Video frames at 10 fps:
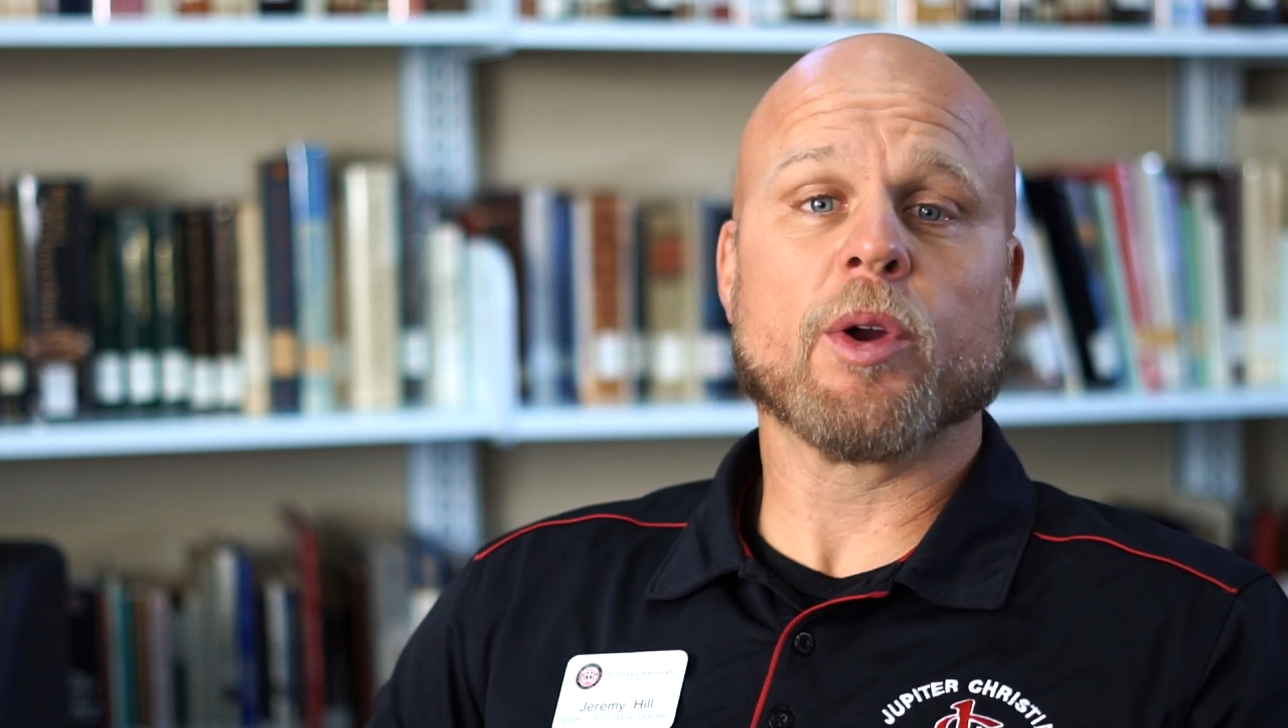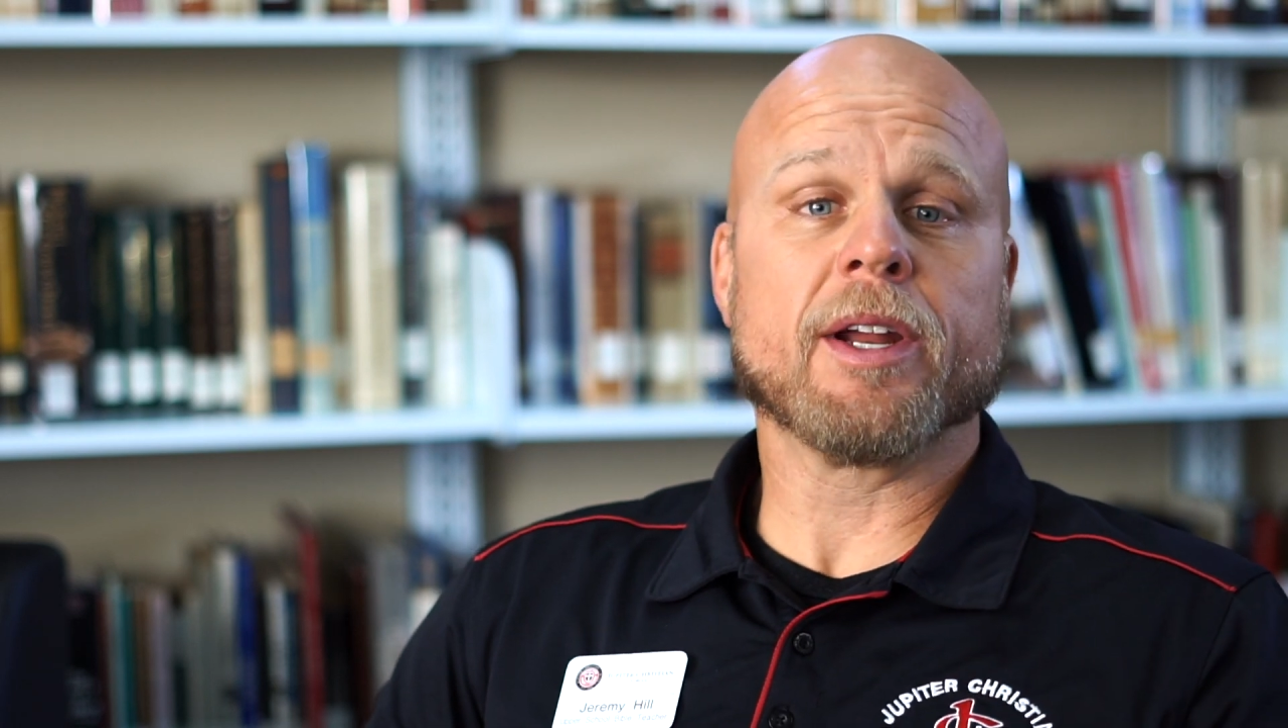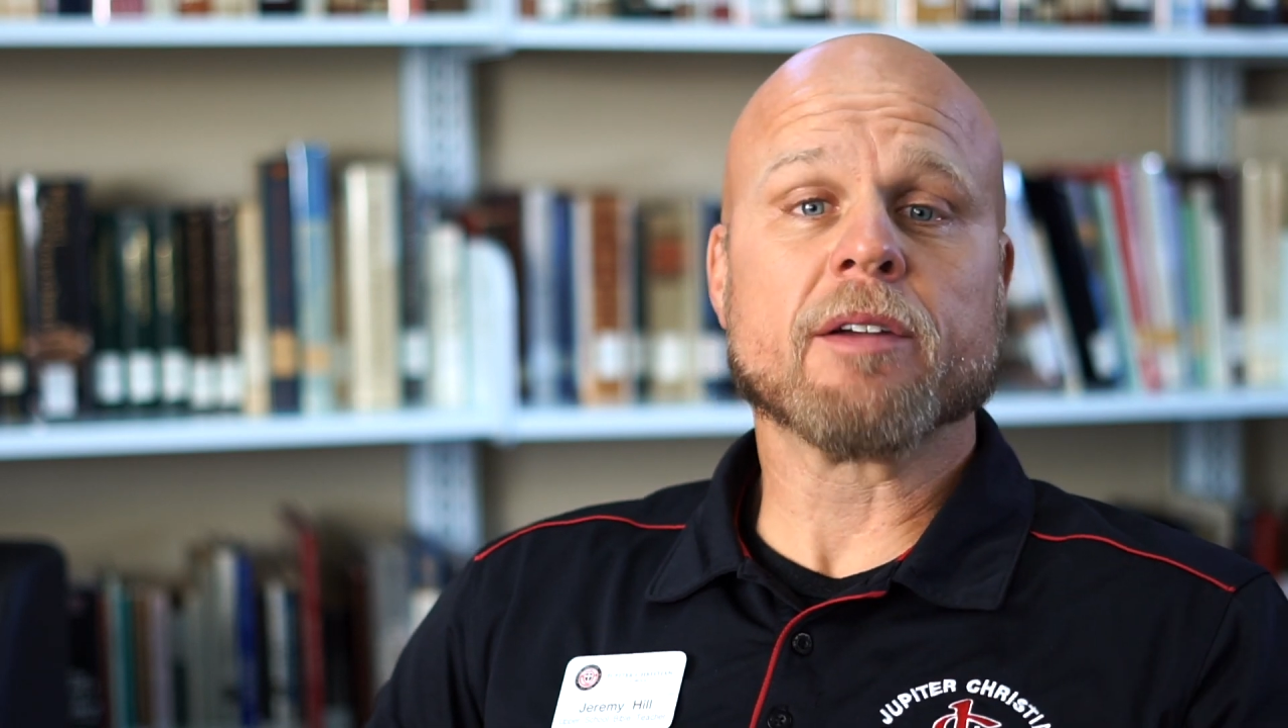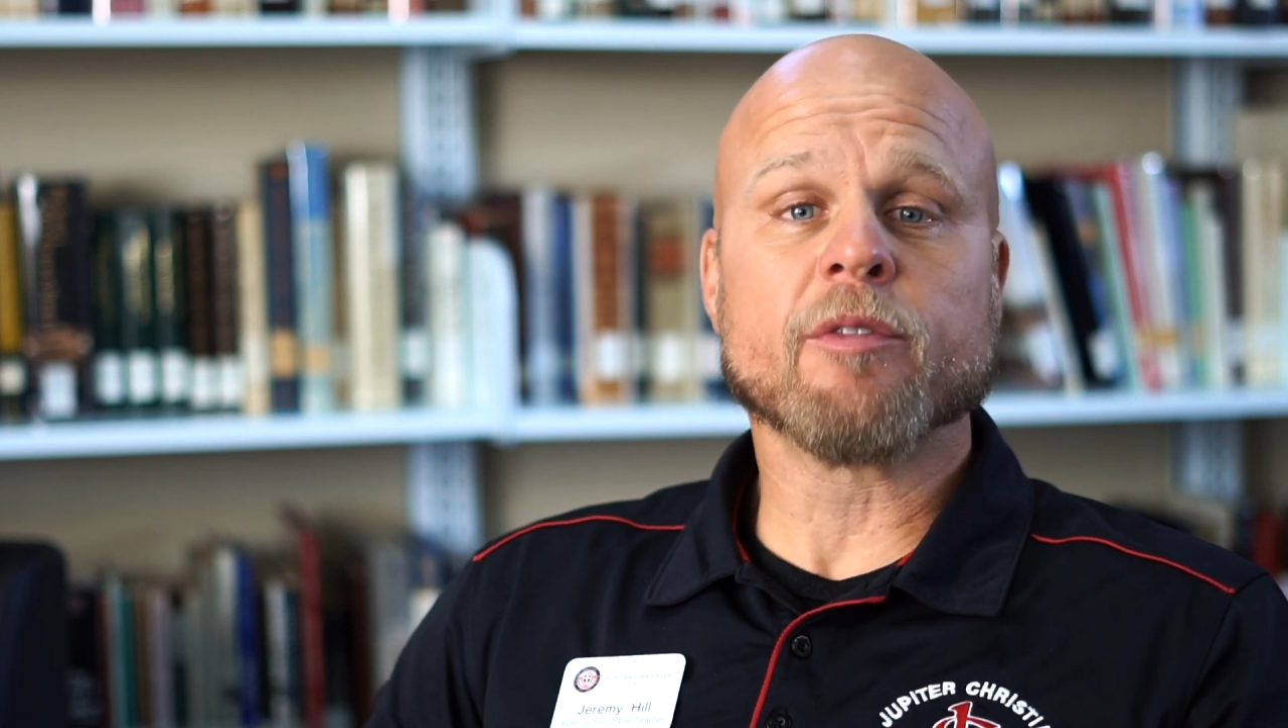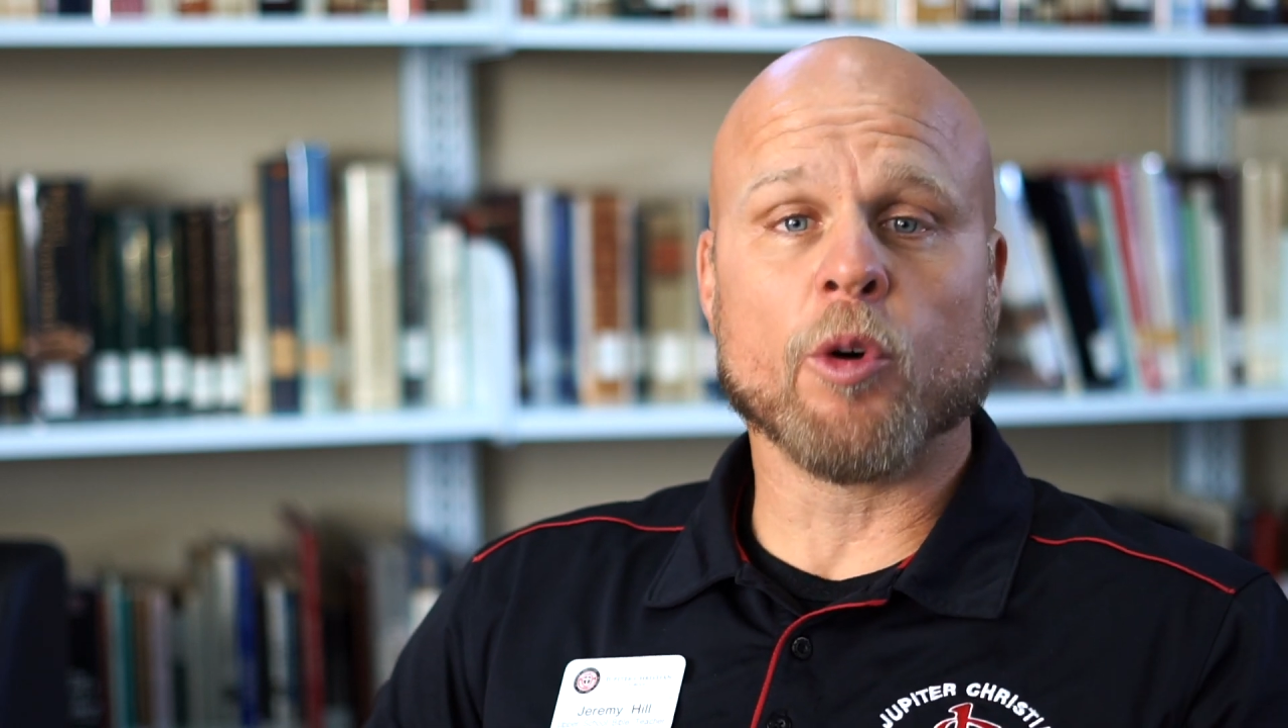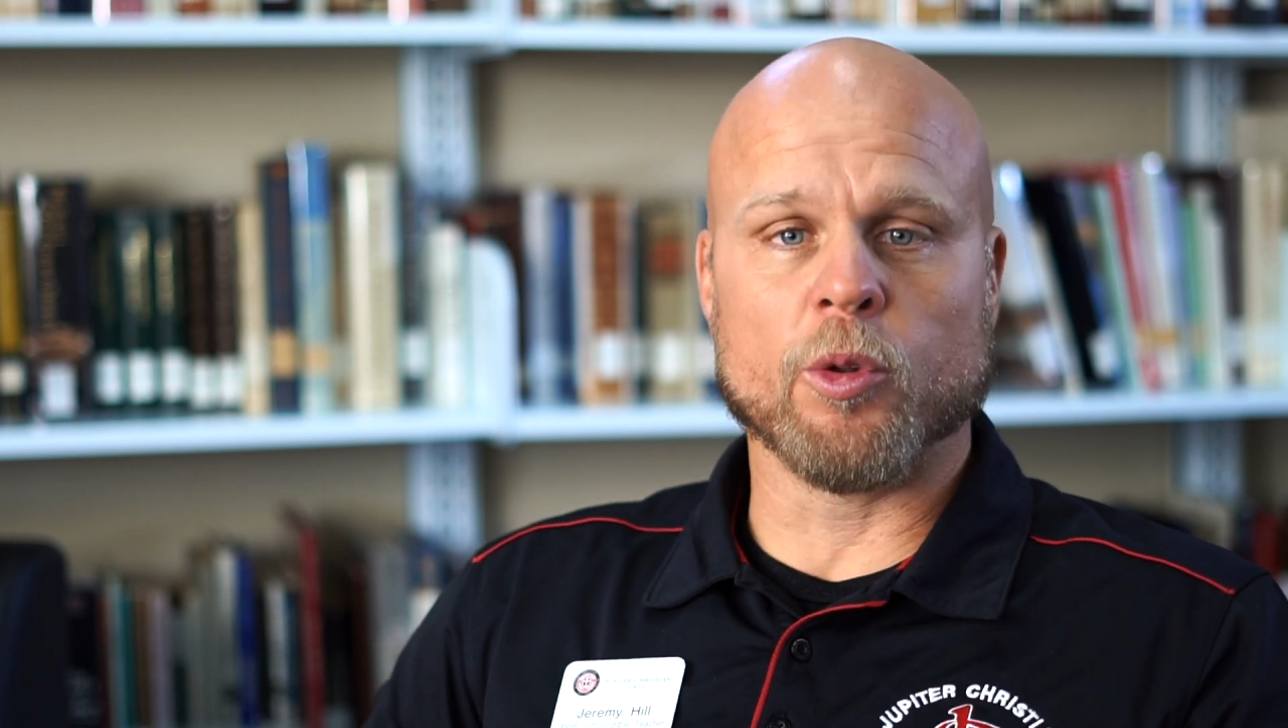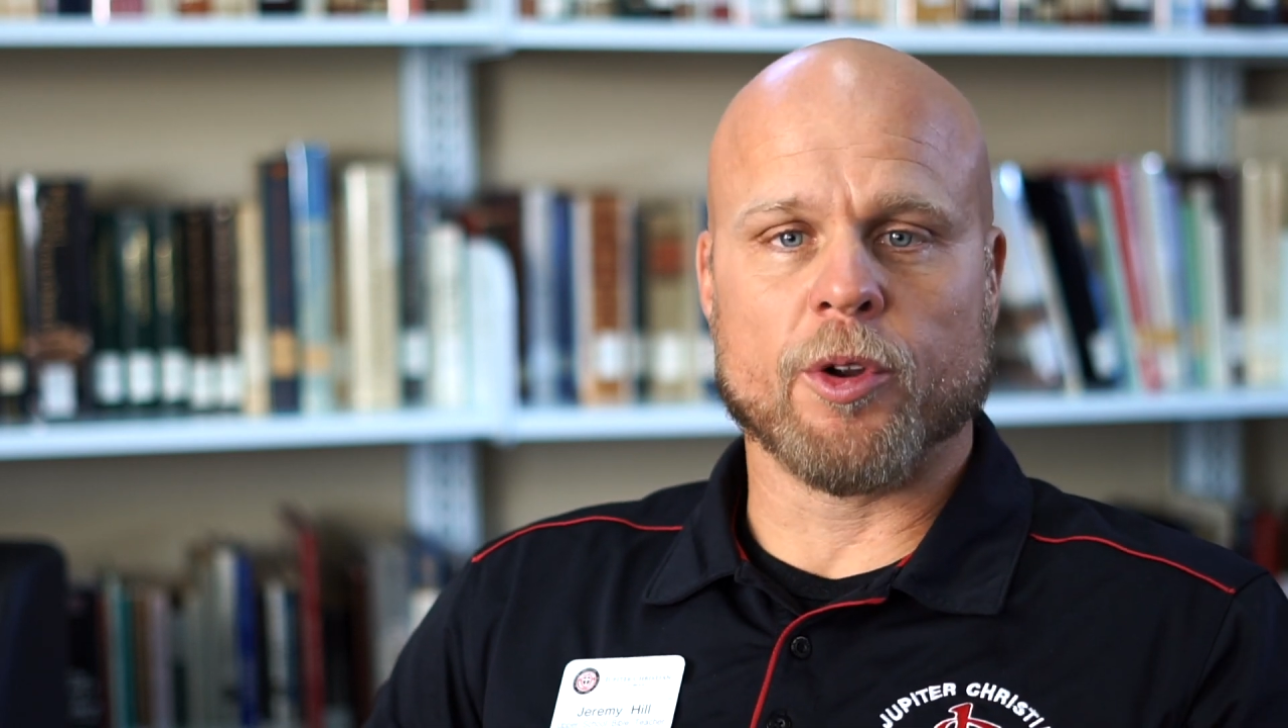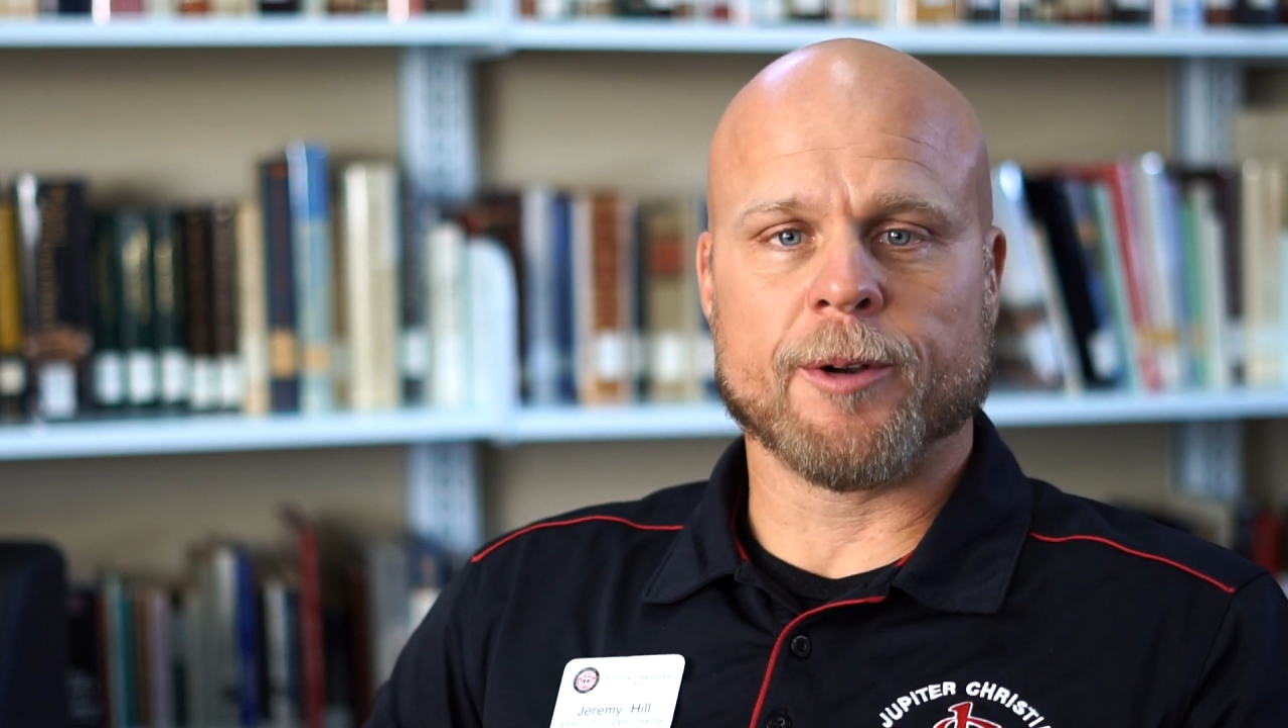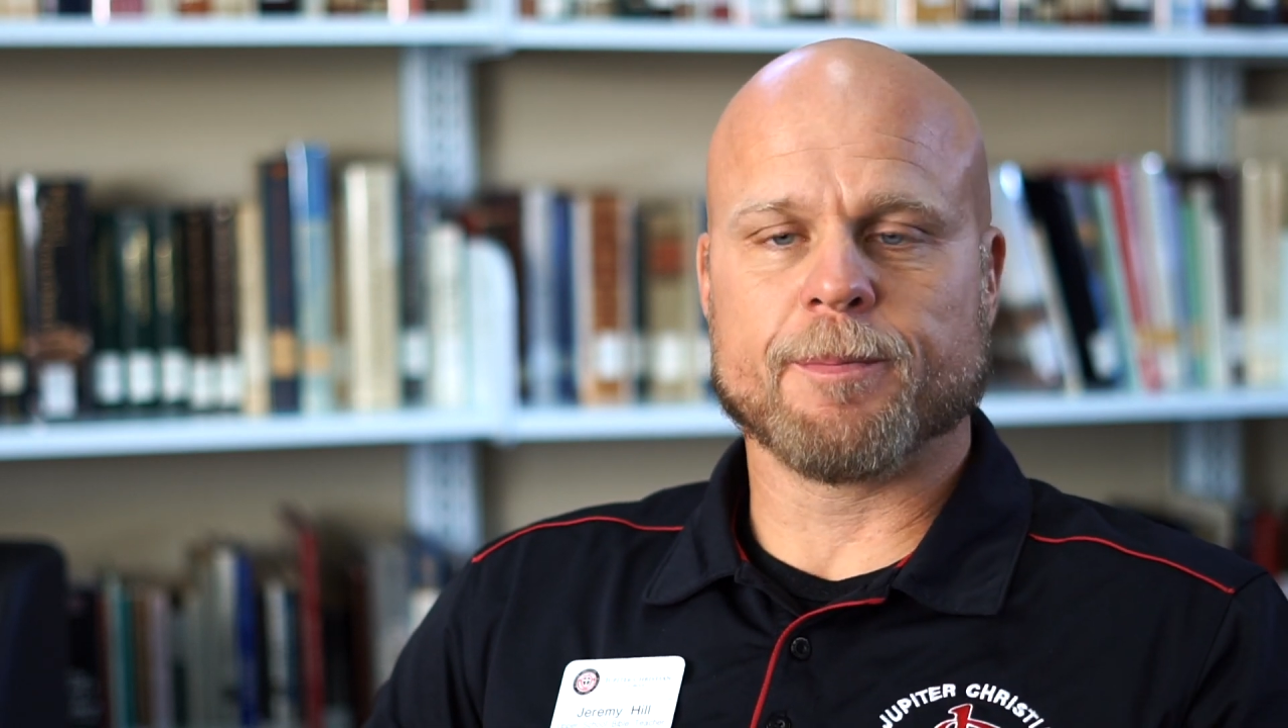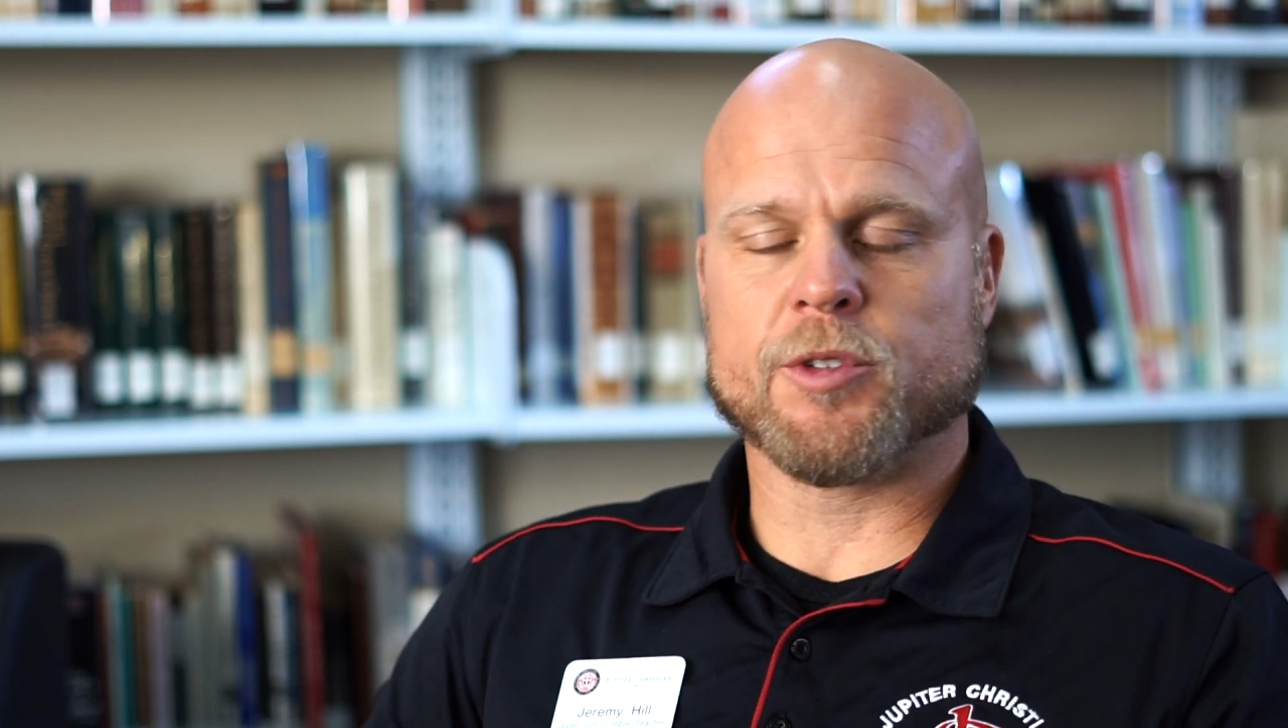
graded folder.